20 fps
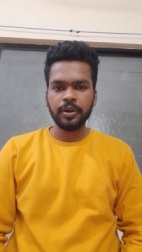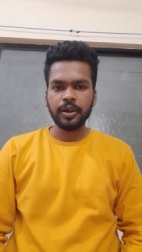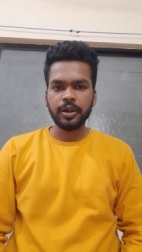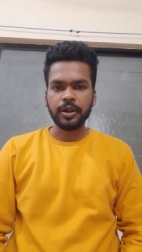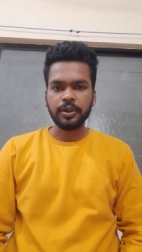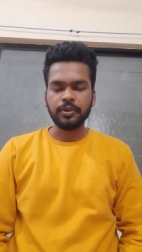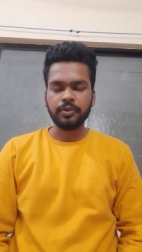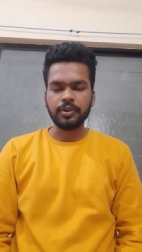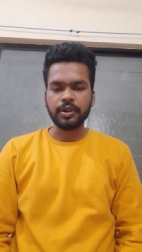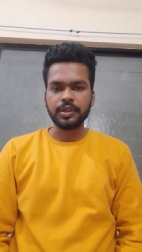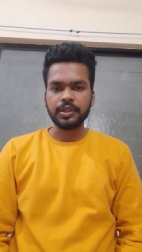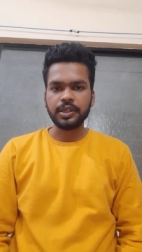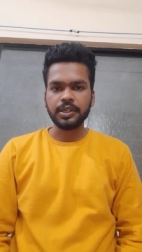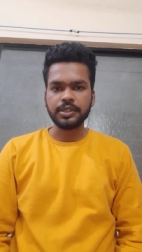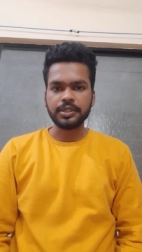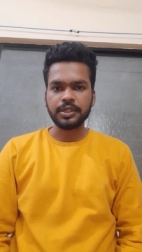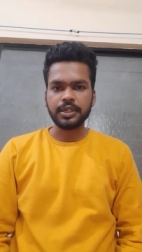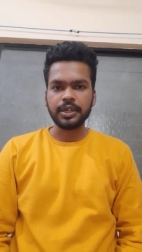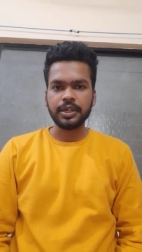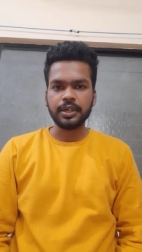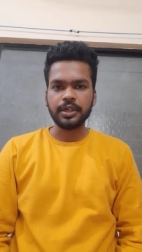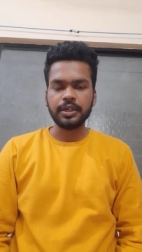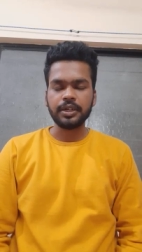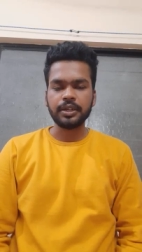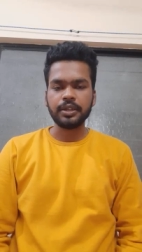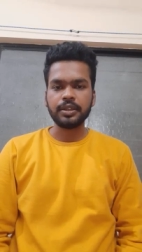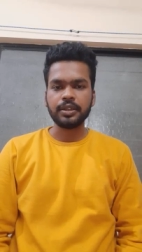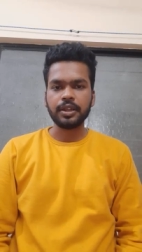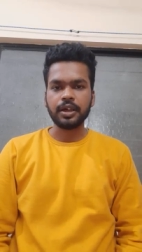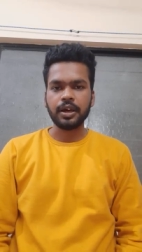United States,
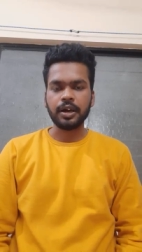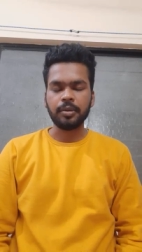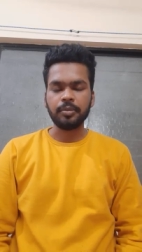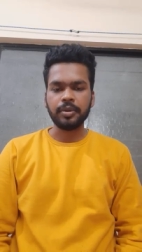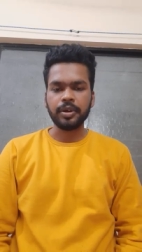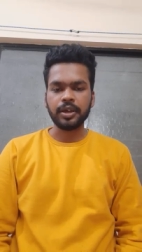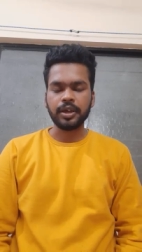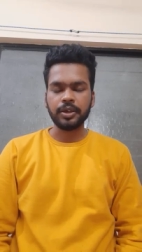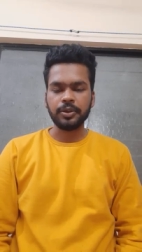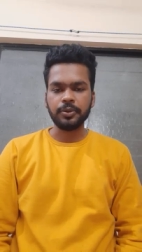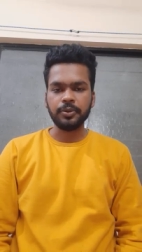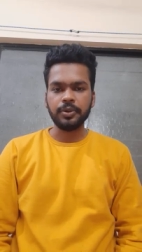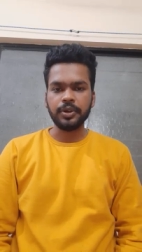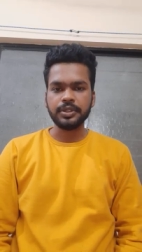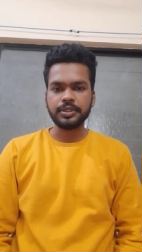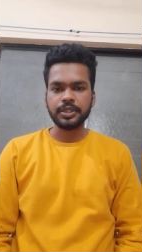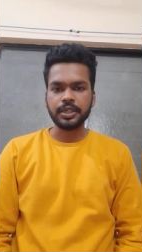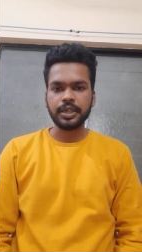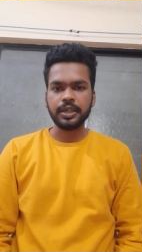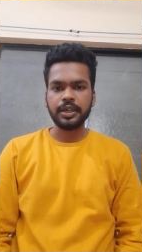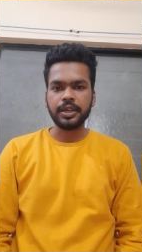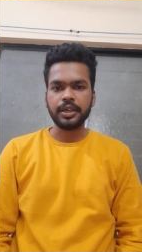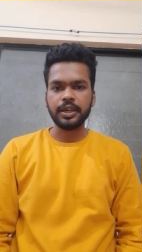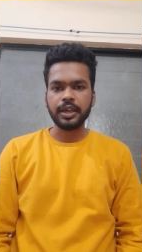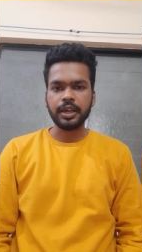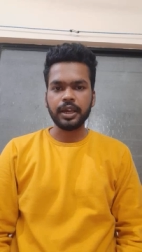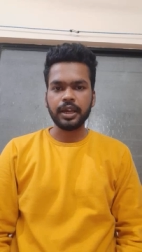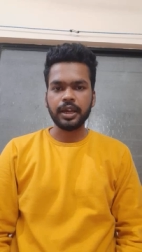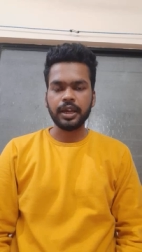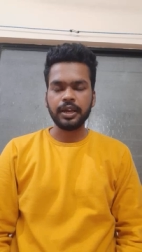USA
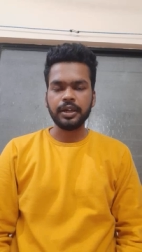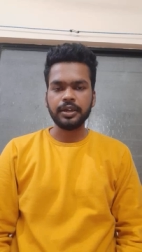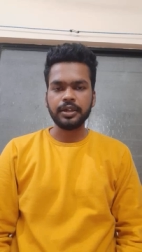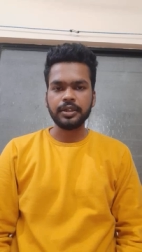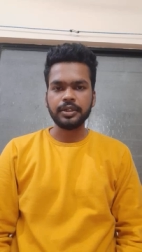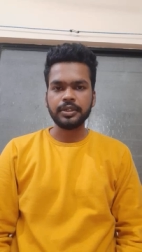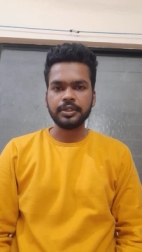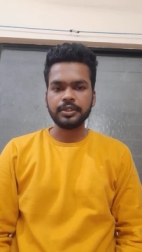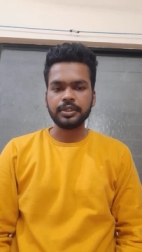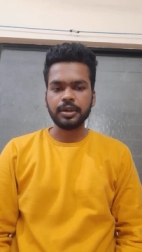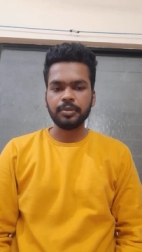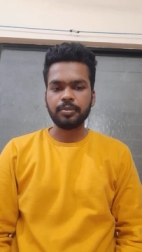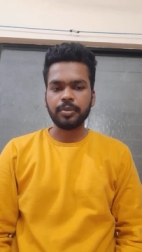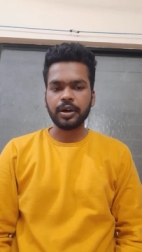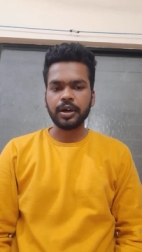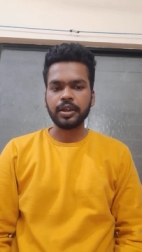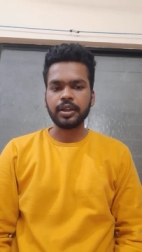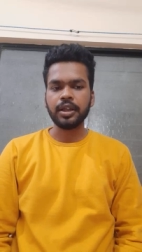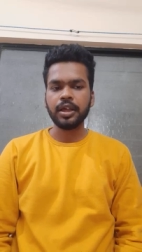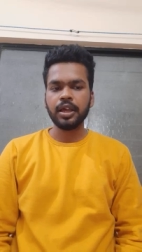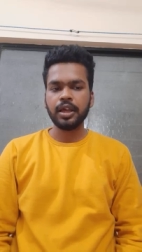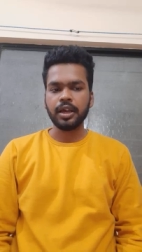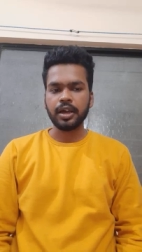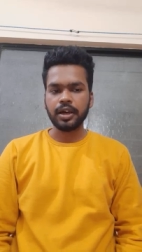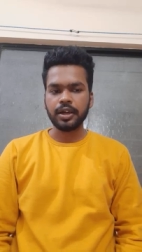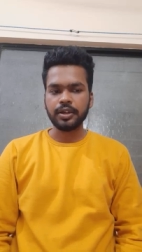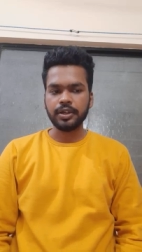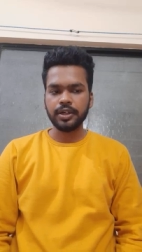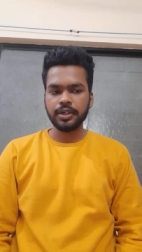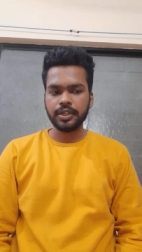and Japan,
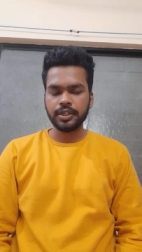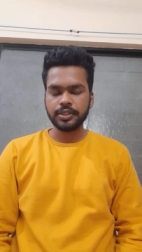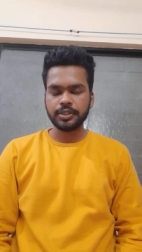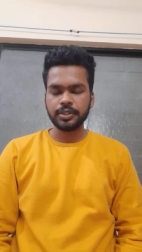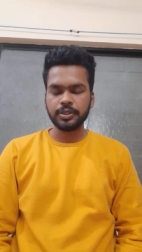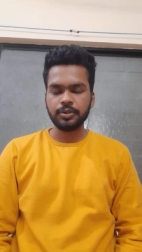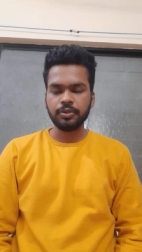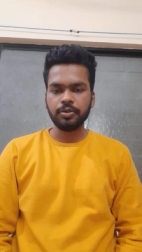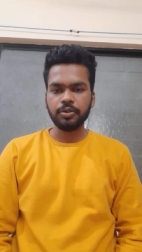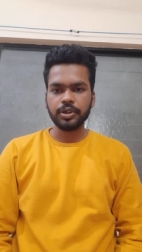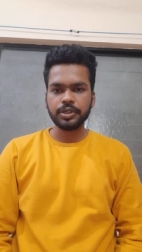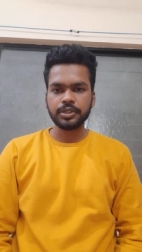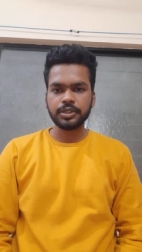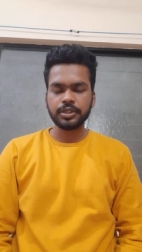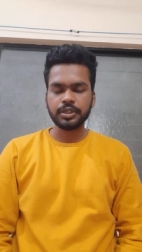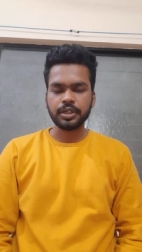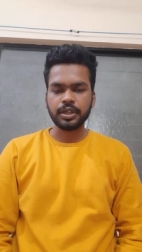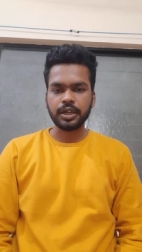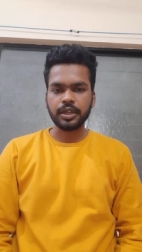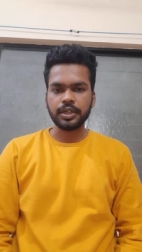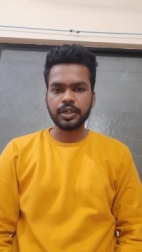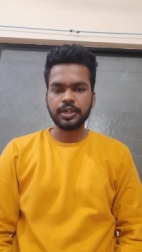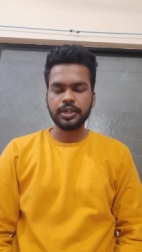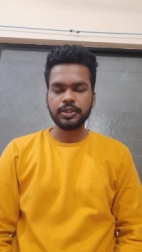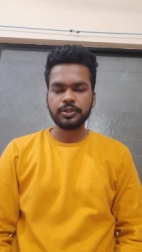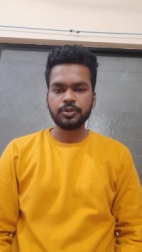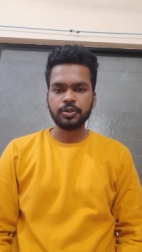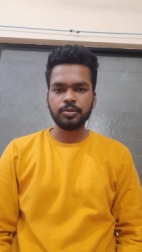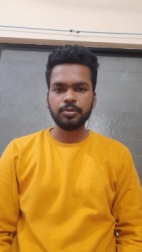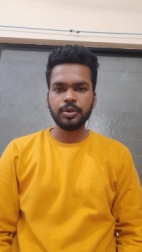and it is US and it is
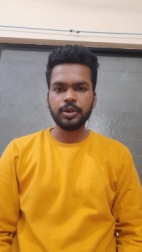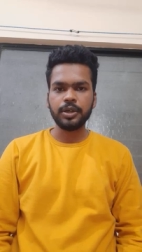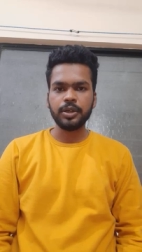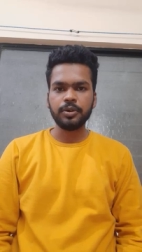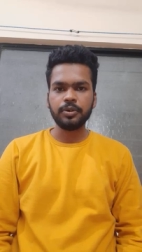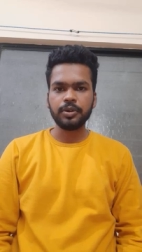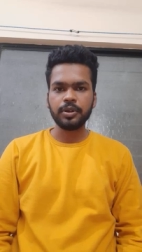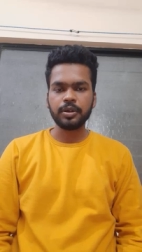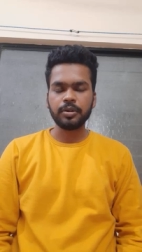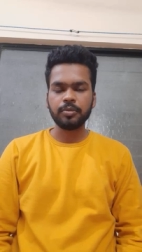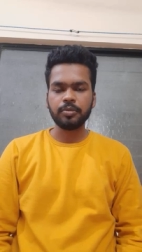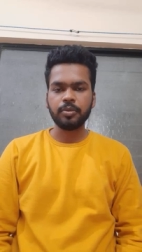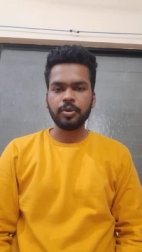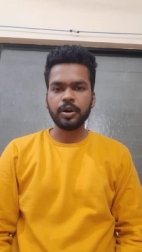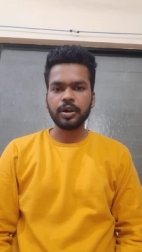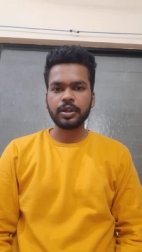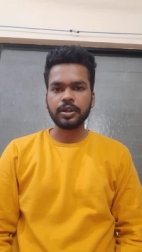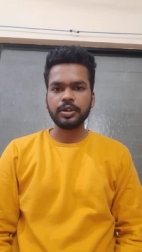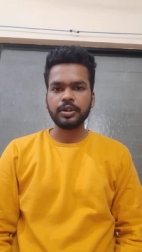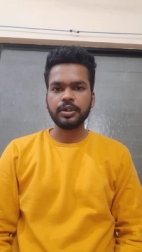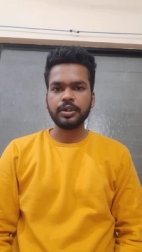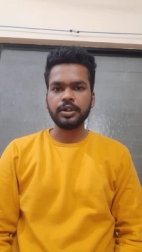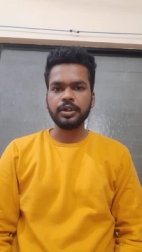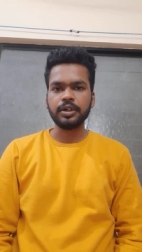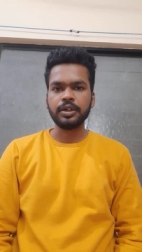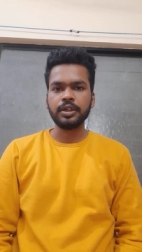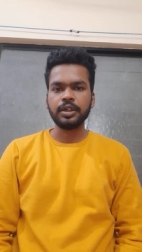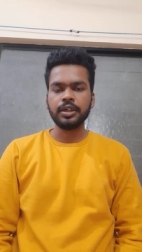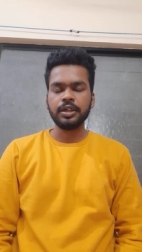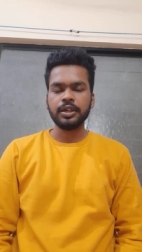to be during for a
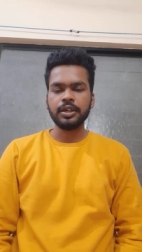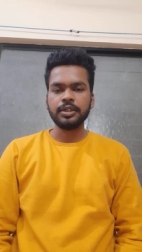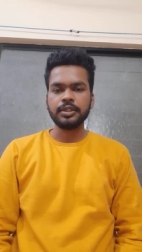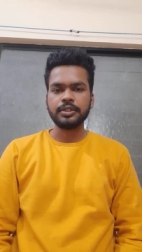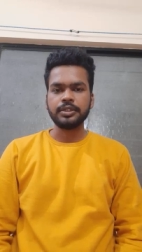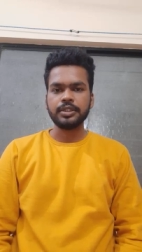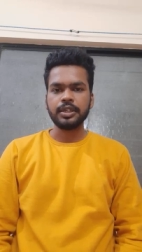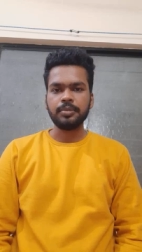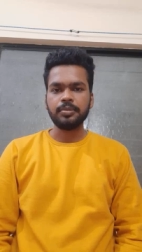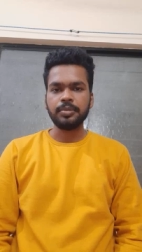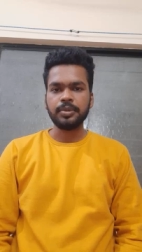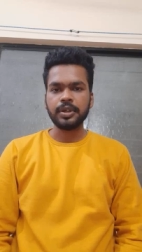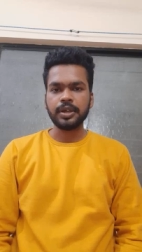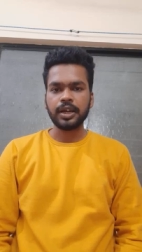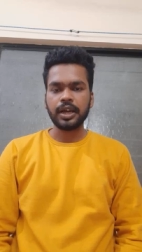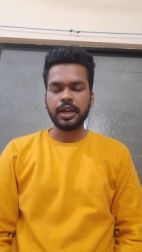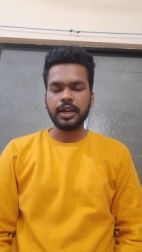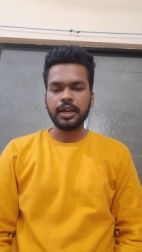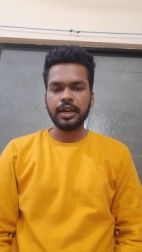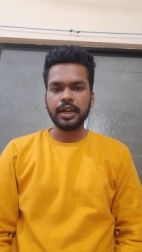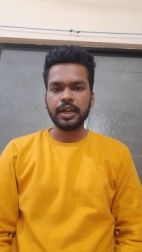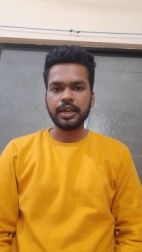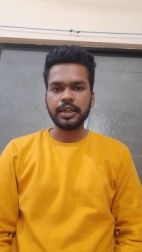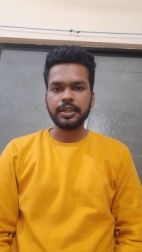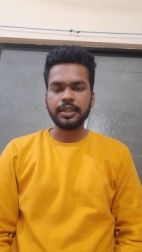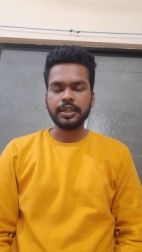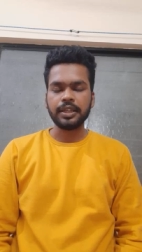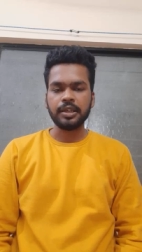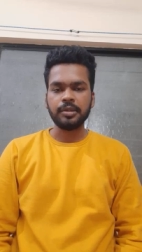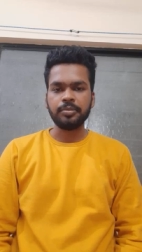safety guideline,
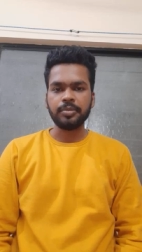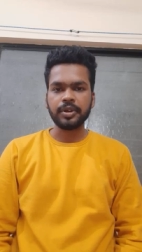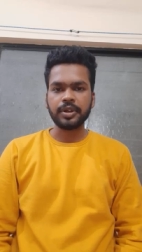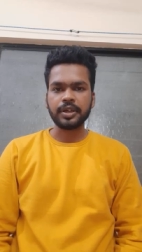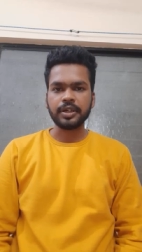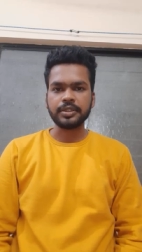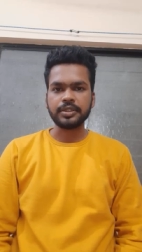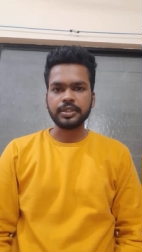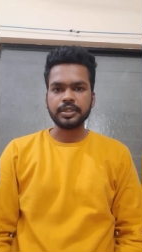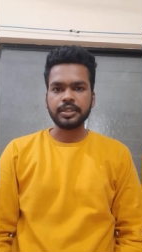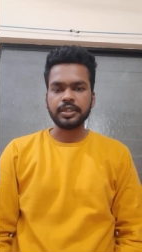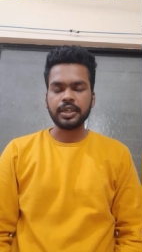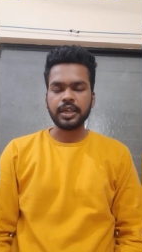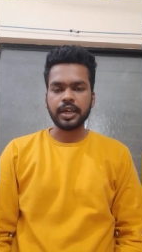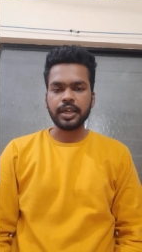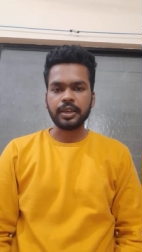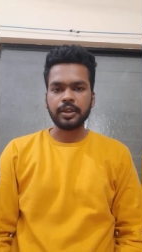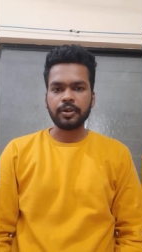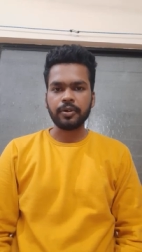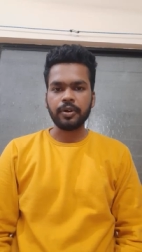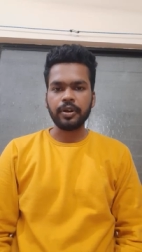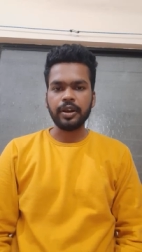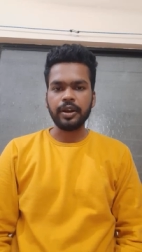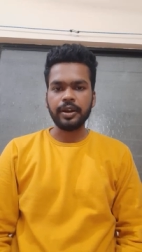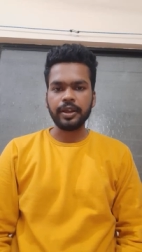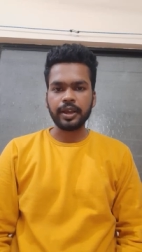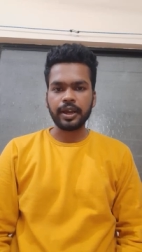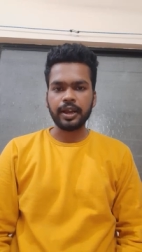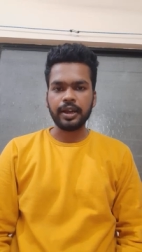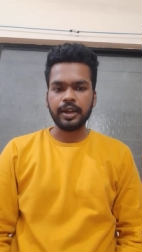efficacy and quality
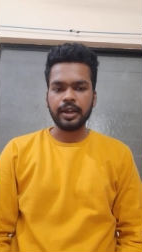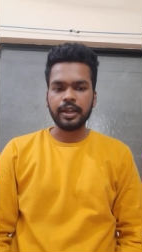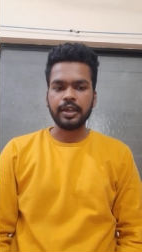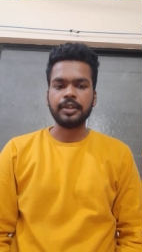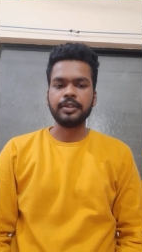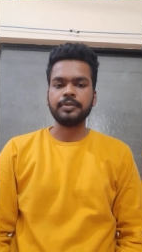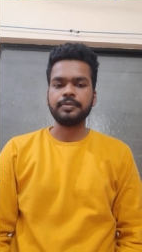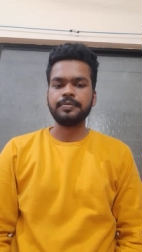guideline.